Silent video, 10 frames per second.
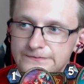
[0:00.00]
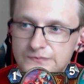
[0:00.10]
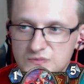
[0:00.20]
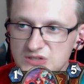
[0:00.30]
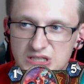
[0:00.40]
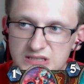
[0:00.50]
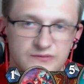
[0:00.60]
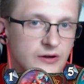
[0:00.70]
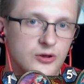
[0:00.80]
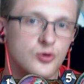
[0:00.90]
Just a
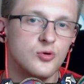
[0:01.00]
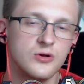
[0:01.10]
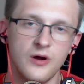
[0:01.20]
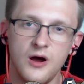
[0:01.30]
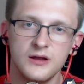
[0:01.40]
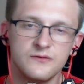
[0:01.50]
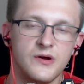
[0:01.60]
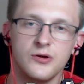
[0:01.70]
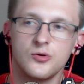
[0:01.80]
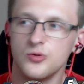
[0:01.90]
very cool card,
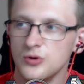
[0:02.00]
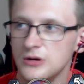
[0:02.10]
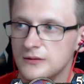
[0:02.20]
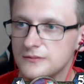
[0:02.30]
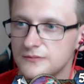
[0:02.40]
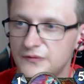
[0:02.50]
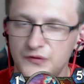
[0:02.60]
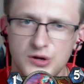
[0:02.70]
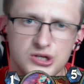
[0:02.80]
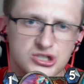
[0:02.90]
very cool
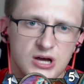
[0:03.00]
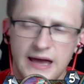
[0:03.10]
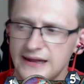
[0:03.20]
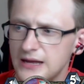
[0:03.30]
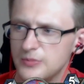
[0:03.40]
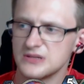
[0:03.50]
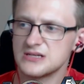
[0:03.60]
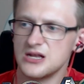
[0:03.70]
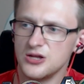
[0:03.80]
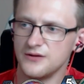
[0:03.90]
finisher, enables a
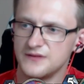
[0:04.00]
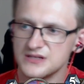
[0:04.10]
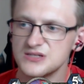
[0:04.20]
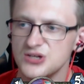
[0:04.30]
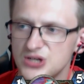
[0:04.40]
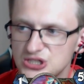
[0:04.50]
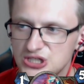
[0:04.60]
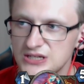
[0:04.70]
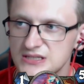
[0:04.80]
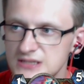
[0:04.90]
lot of the
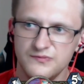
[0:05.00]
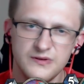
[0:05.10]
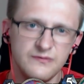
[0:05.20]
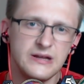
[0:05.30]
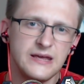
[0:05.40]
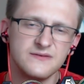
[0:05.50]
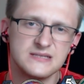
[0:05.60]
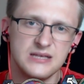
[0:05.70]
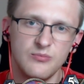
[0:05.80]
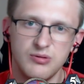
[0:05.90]
synergies. We'll even
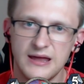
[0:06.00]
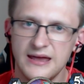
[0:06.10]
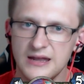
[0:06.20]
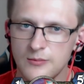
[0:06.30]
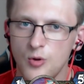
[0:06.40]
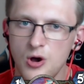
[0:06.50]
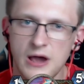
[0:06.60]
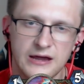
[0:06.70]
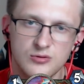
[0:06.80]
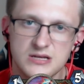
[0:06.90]
see play in a more
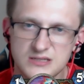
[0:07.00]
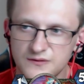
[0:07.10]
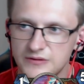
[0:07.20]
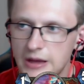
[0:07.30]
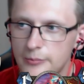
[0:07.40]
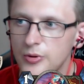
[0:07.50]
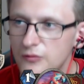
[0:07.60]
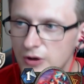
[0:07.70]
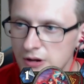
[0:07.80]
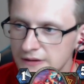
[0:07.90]
aggressive Tempo
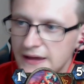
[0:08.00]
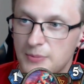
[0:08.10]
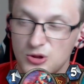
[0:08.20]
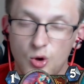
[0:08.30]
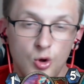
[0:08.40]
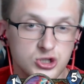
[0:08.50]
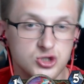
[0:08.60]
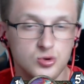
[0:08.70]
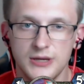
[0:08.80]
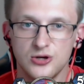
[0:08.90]
Warrior deck,
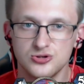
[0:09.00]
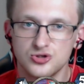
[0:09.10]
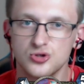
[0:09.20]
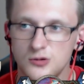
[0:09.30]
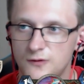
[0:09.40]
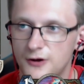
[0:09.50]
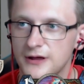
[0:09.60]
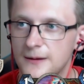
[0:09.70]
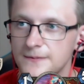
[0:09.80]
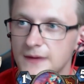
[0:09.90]
also in Control
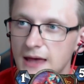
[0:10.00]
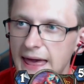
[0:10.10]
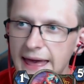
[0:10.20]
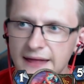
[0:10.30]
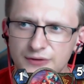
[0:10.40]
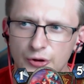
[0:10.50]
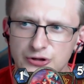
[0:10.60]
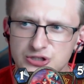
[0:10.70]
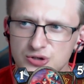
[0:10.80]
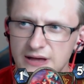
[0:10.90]
Warrior. And
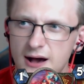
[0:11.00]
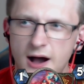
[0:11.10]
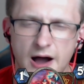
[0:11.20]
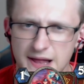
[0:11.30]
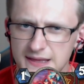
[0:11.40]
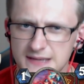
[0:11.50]
also the art is